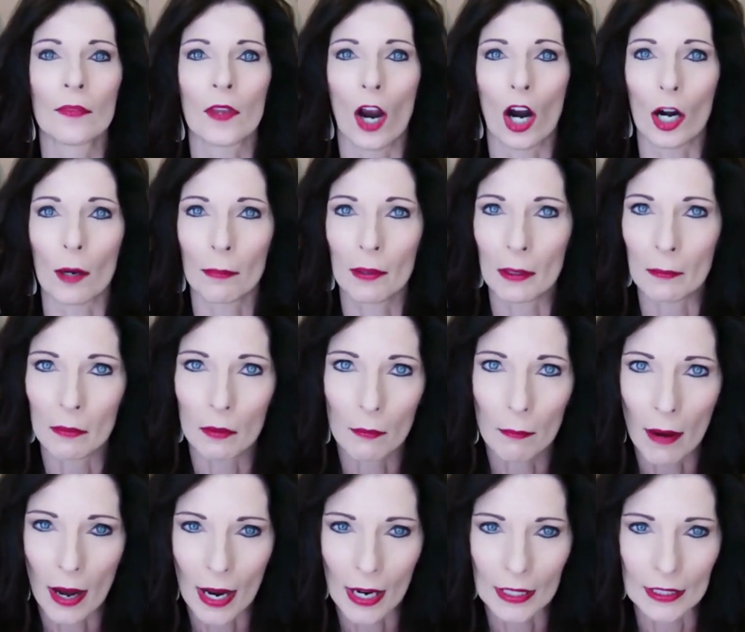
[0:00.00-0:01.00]
Are people
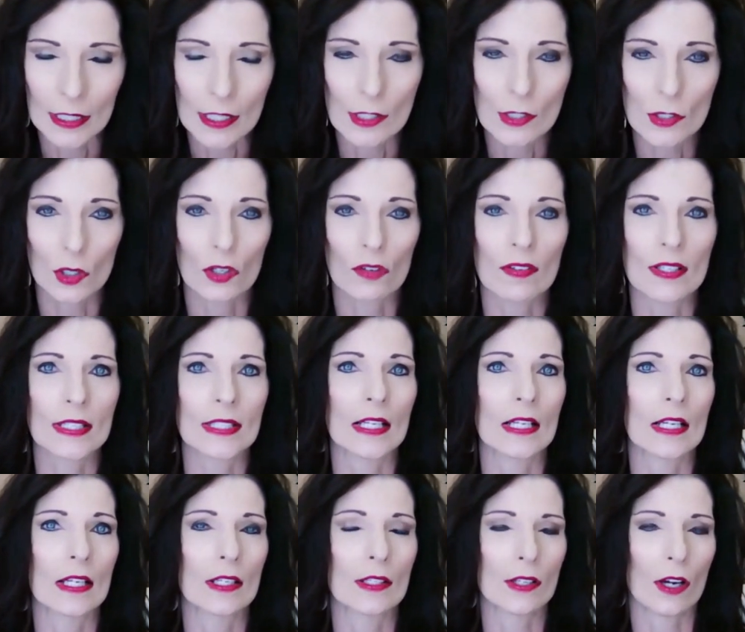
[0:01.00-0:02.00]
buying these
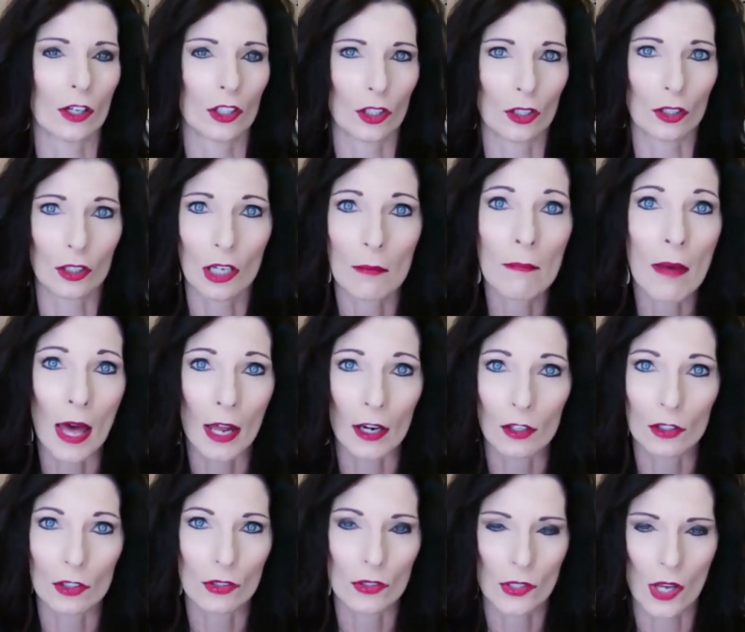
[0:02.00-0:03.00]
services? Are your
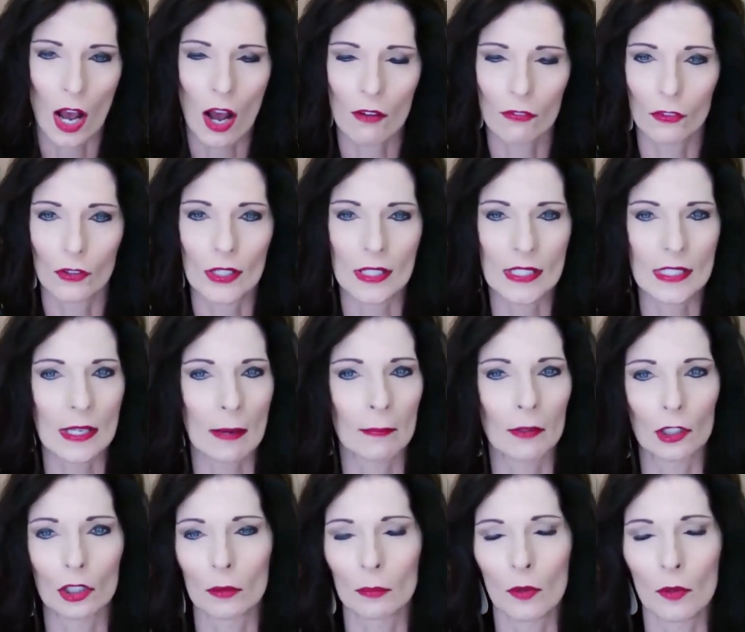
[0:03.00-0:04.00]
competitors offering
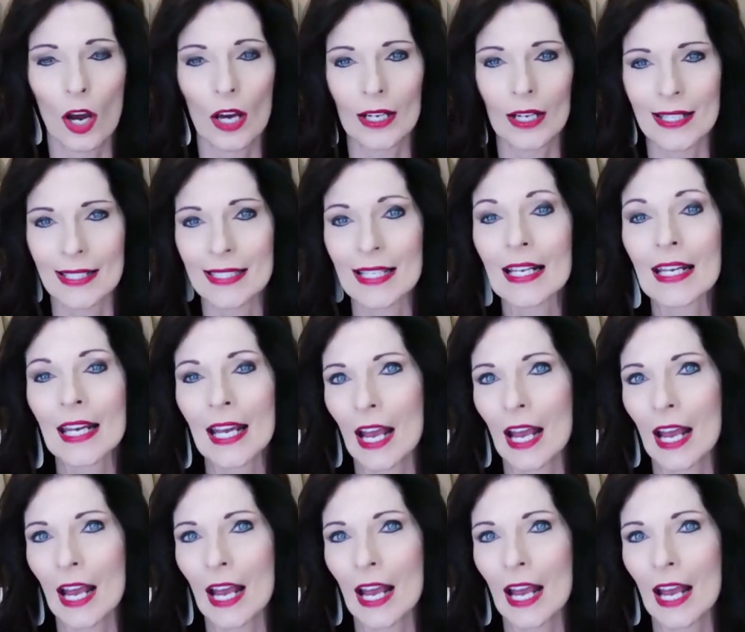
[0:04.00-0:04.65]
similar products?